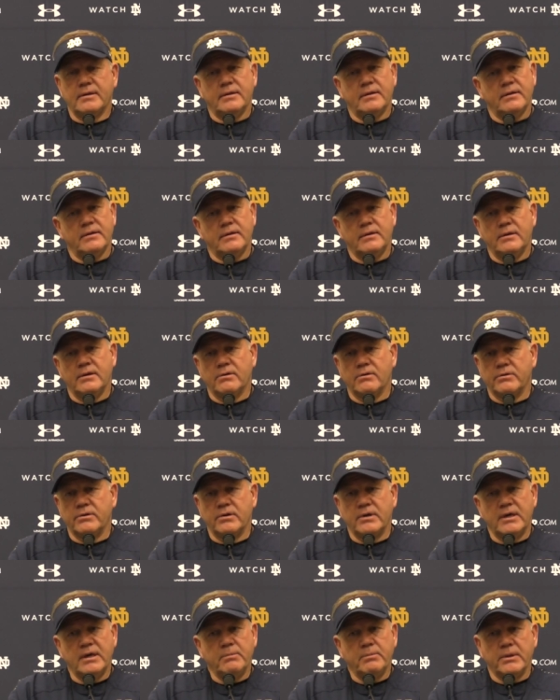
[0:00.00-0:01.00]
you know,
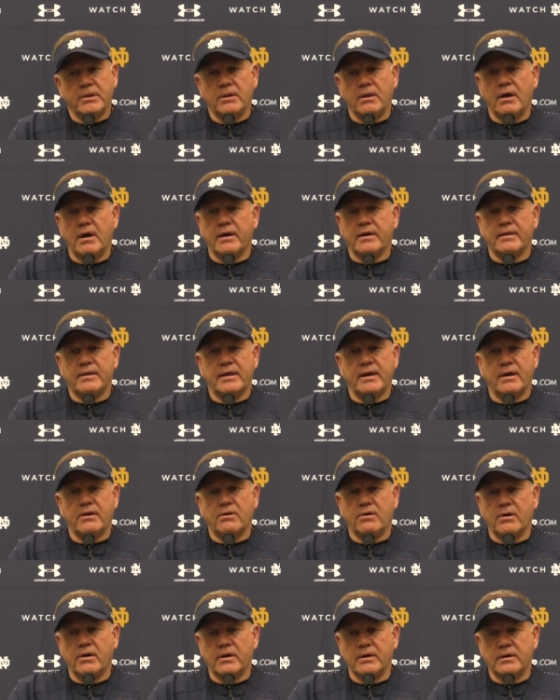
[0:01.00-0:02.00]
you heap a lot of that
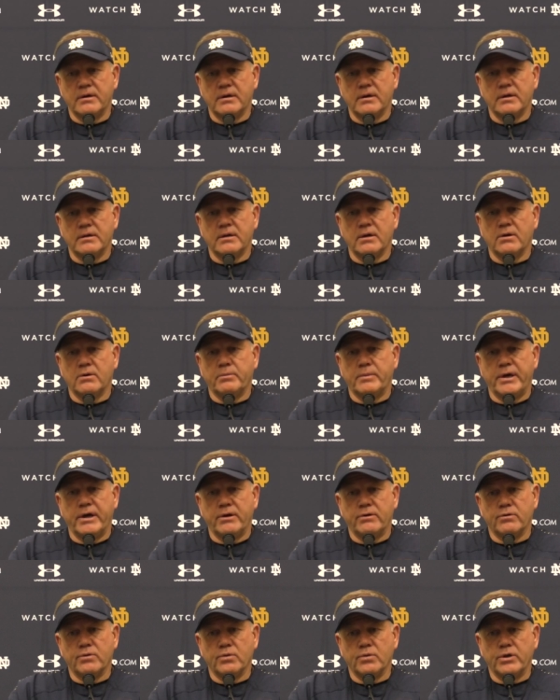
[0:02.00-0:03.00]
on a young
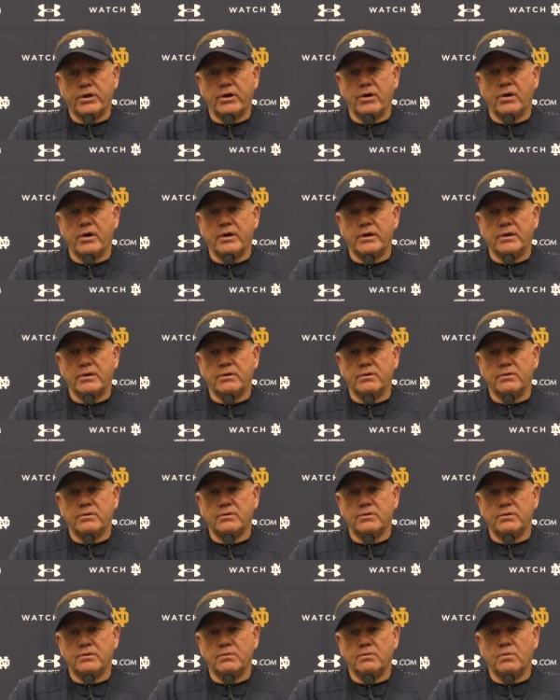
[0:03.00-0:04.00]
man early on, and you,
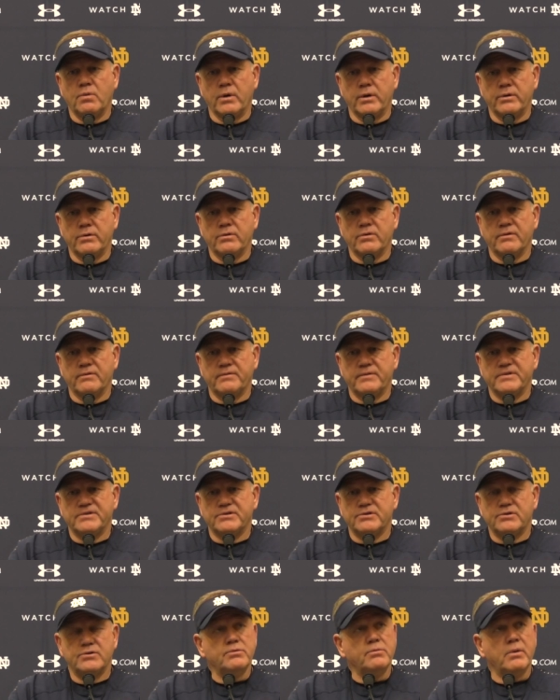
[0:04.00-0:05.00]
you wonder if
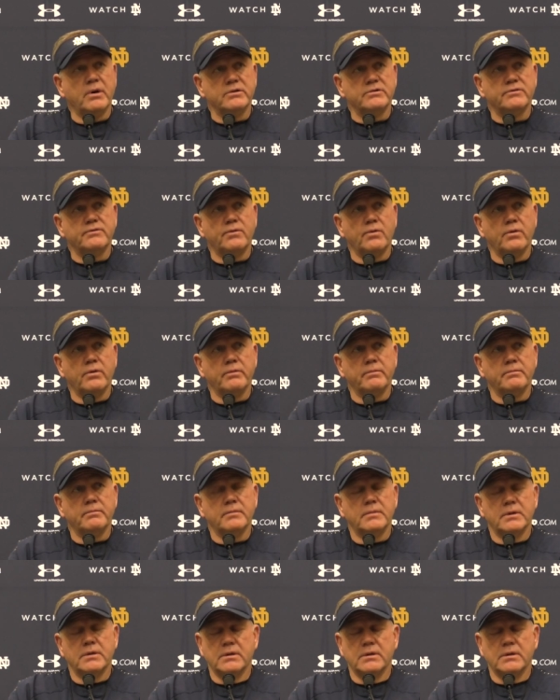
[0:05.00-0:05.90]
it's too much for him.